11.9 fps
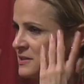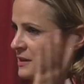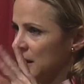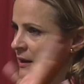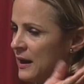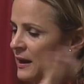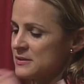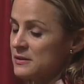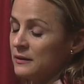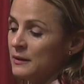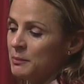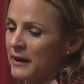I can't
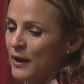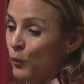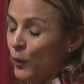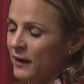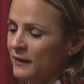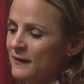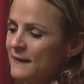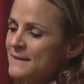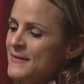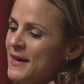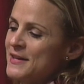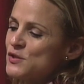sleep. I can't wait.
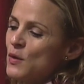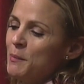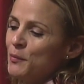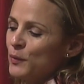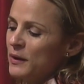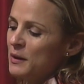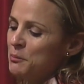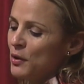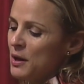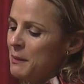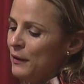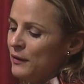And so I've been reading a book
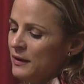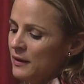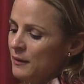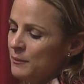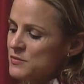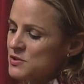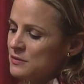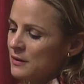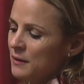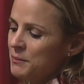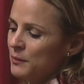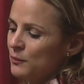about him. So
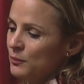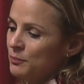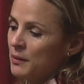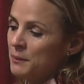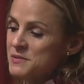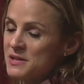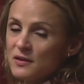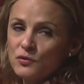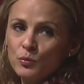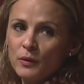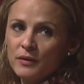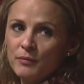I've been
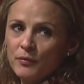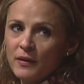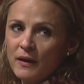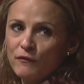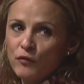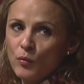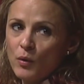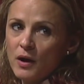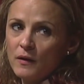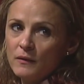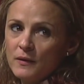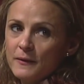obsessed with that for a while.